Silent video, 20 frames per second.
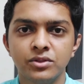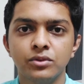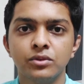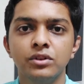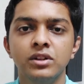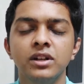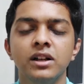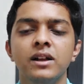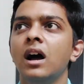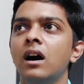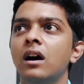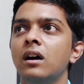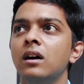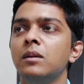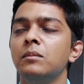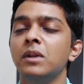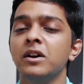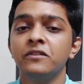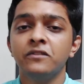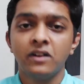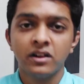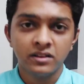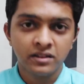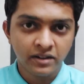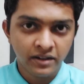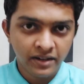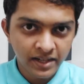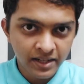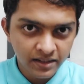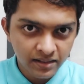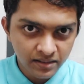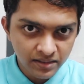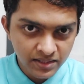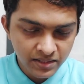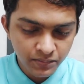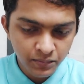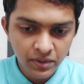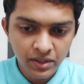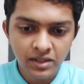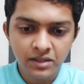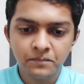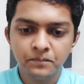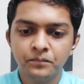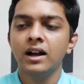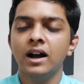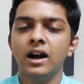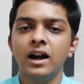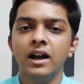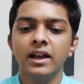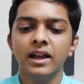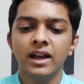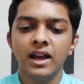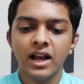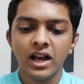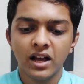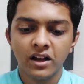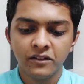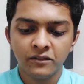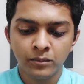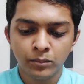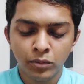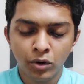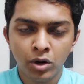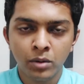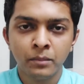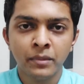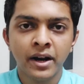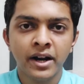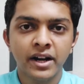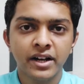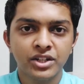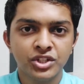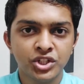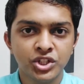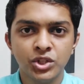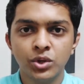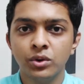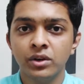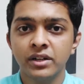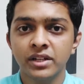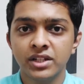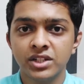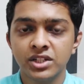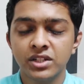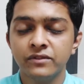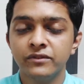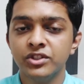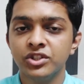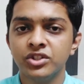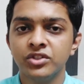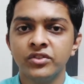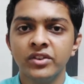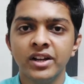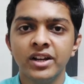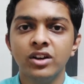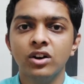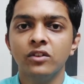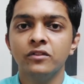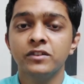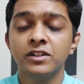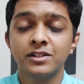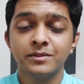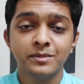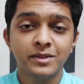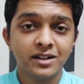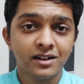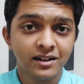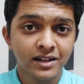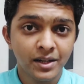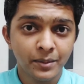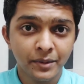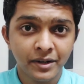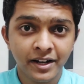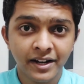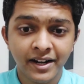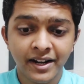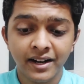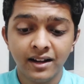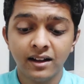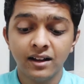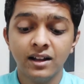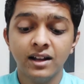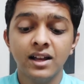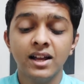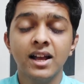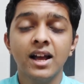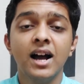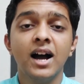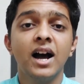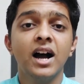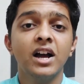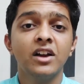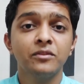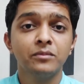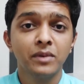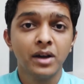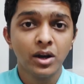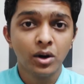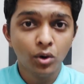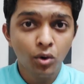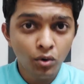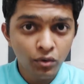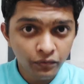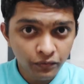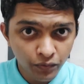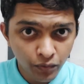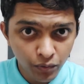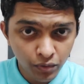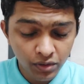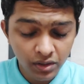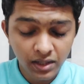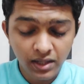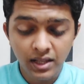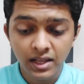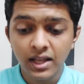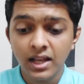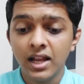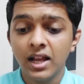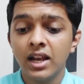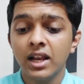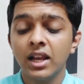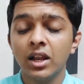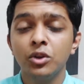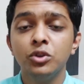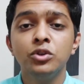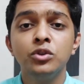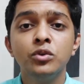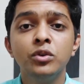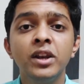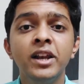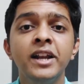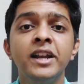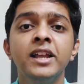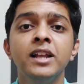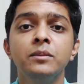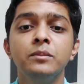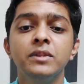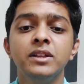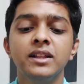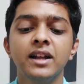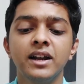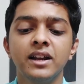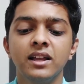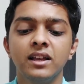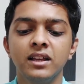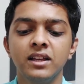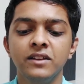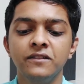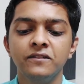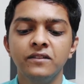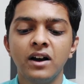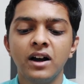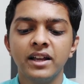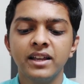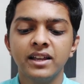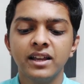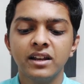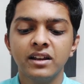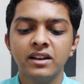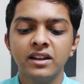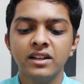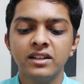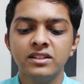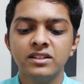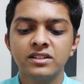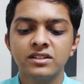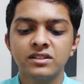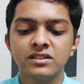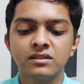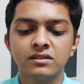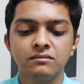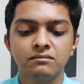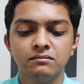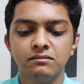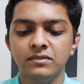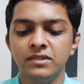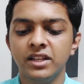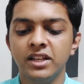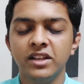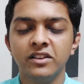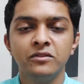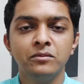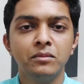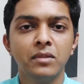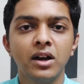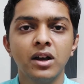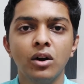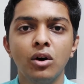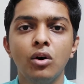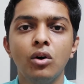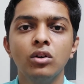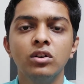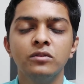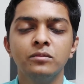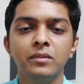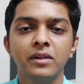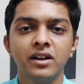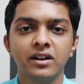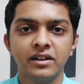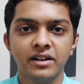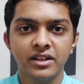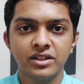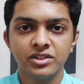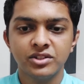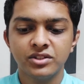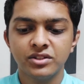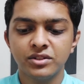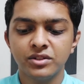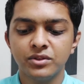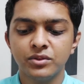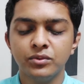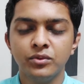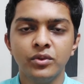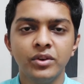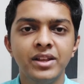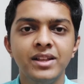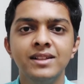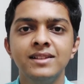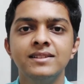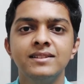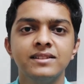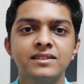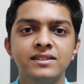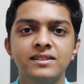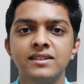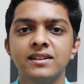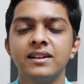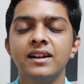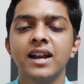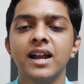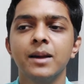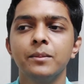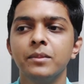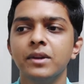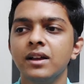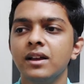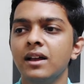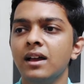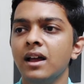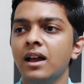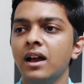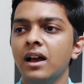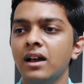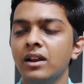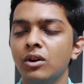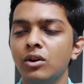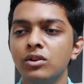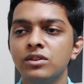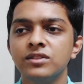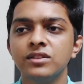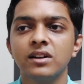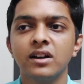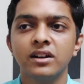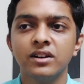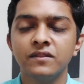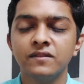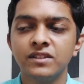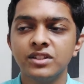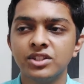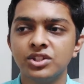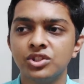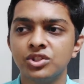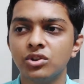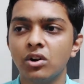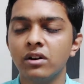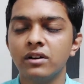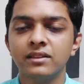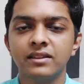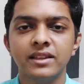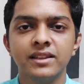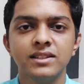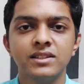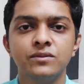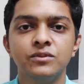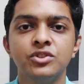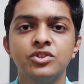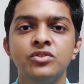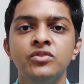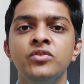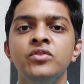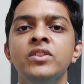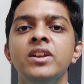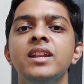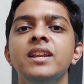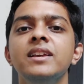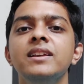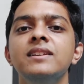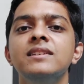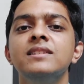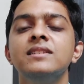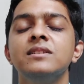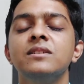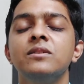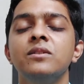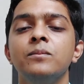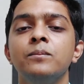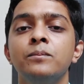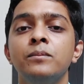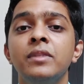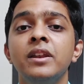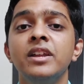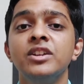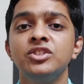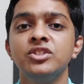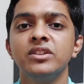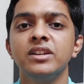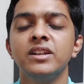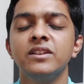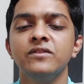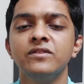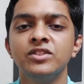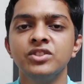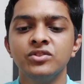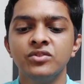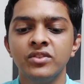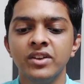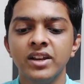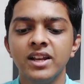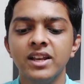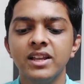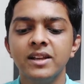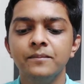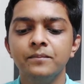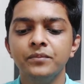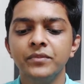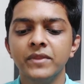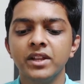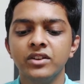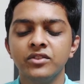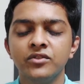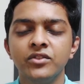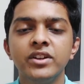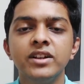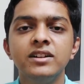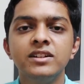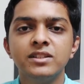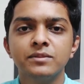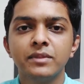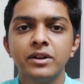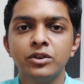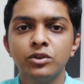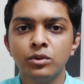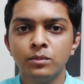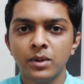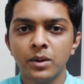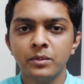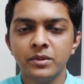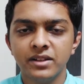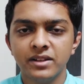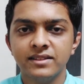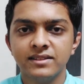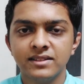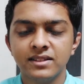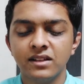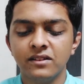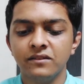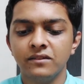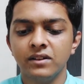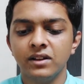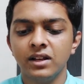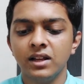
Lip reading: old. My father really earns well. I have broadband and Jio connection, which really offers me unlimited data. I have my own phone. Now you really tell me that if I can really just give all of my attention to Reels, Instagram, and also kind of these short things, which really is pleasuring, which really triggers my dopamine itself.